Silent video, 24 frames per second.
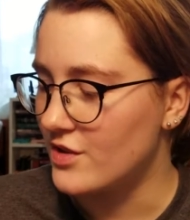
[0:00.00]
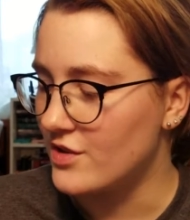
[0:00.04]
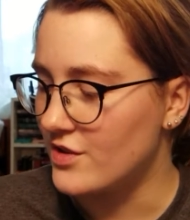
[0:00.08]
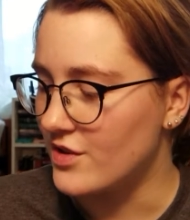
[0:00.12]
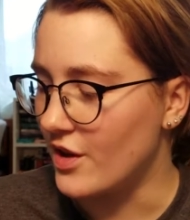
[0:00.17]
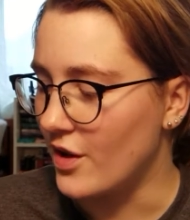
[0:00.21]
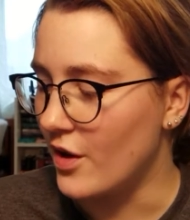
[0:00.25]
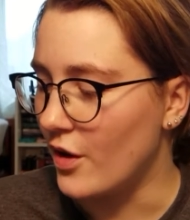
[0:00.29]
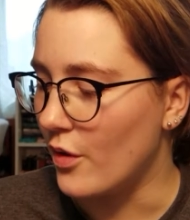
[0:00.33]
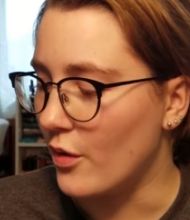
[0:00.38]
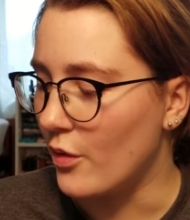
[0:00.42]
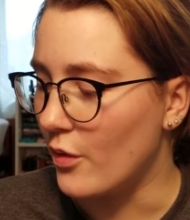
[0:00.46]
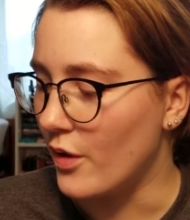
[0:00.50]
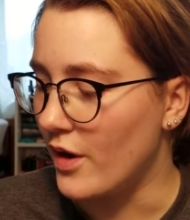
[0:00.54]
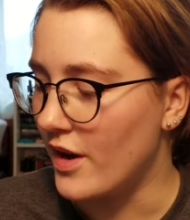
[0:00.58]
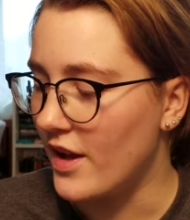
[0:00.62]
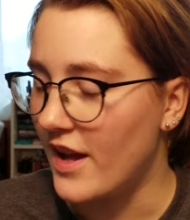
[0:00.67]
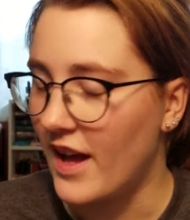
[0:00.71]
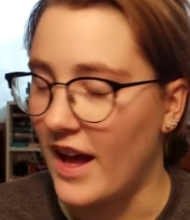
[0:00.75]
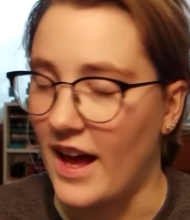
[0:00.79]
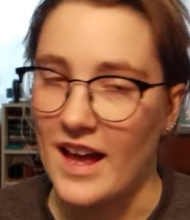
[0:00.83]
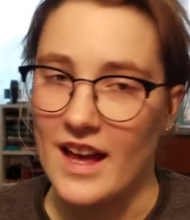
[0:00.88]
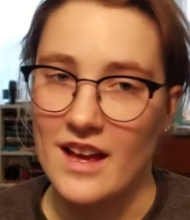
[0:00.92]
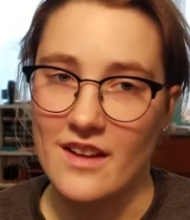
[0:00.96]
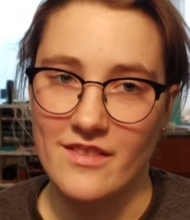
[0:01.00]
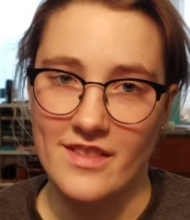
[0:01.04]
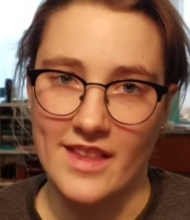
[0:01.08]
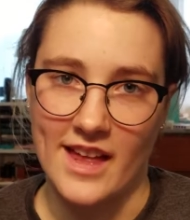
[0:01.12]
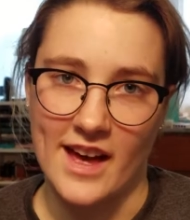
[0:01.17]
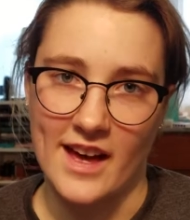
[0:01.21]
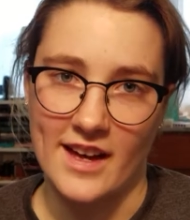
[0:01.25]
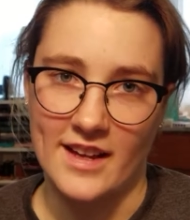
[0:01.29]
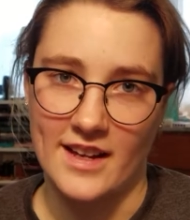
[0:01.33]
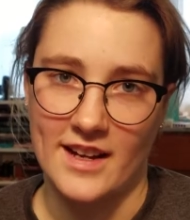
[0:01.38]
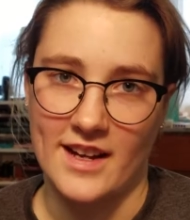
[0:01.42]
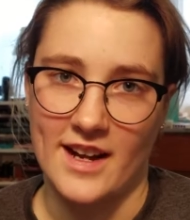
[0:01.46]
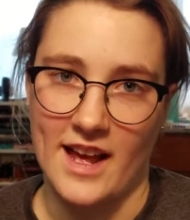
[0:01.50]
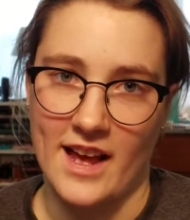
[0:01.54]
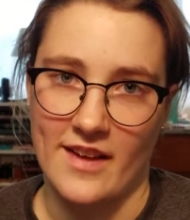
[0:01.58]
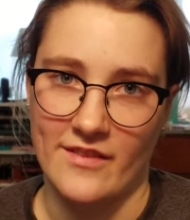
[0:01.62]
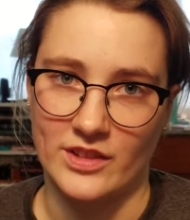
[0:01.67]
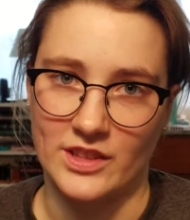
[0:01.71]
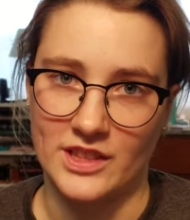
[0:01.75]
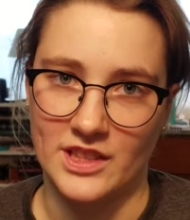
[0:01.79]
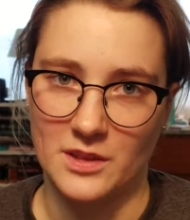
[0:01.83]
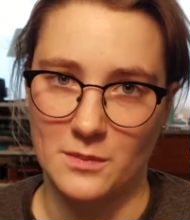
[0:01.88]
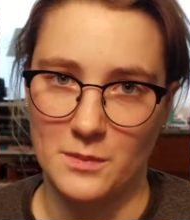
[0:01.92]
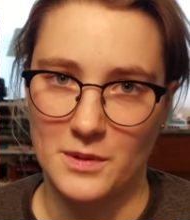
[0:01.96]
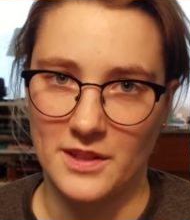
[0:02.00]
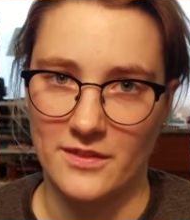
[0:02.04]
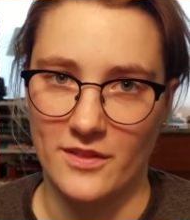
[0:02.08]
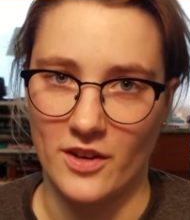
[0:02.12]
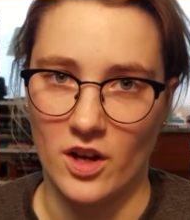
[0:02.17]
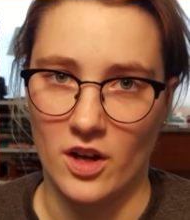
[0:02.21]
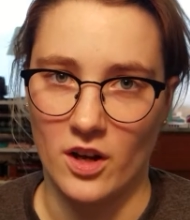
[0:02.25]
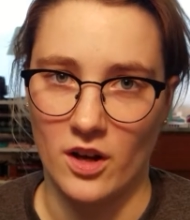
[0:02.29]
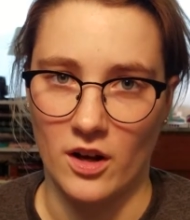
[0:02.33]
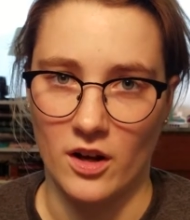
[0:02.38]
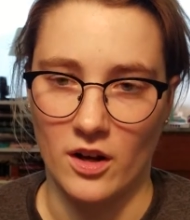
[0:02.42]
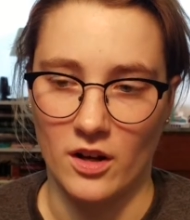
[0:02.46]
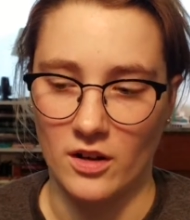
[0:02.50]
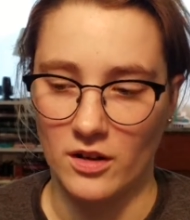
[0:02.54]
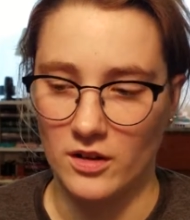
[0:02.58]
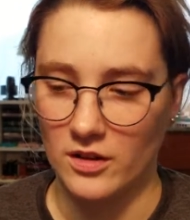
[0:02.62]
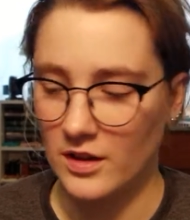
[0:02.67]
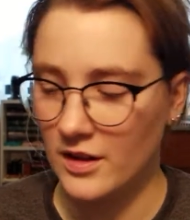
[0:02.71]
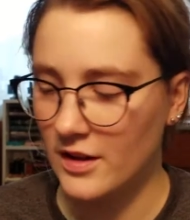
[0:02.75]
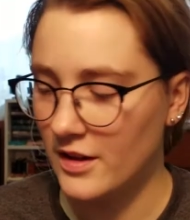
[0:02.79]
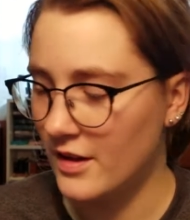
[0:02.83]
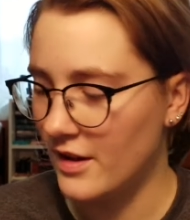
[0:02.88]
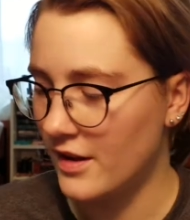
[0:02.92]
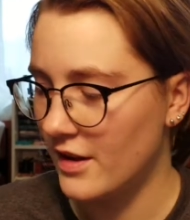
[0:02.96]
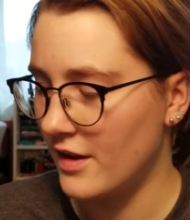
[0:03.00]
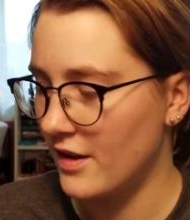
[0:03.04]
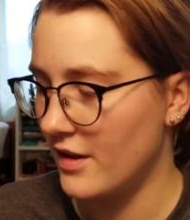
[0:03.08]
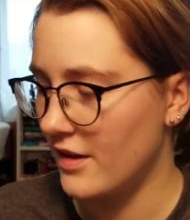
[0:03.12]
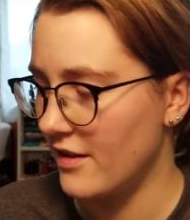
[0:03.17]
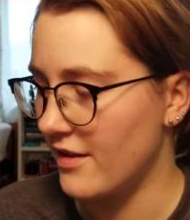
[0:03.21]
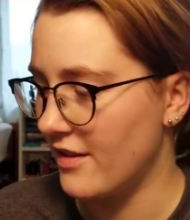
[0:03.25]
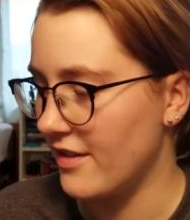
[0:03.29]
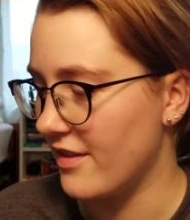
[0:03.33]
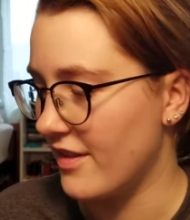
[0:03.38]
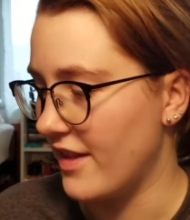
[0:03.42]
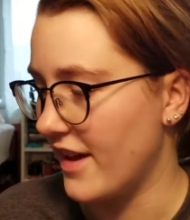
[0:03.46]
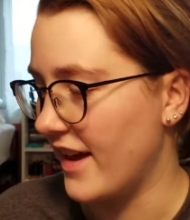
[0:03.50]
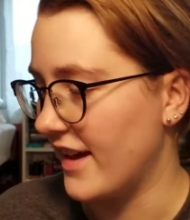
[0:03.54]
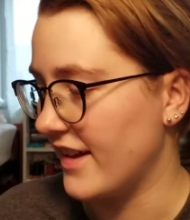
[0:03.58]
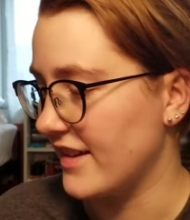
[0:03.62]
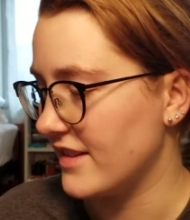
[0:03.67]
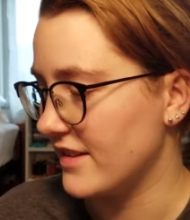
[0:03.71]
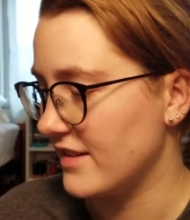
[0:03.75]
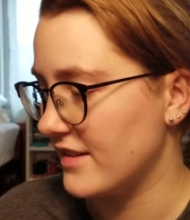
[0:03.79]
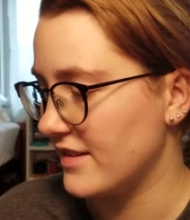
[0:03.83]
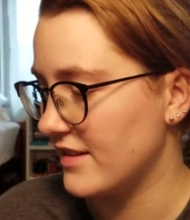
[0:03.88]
So I have that, and I have a little bit of a haul that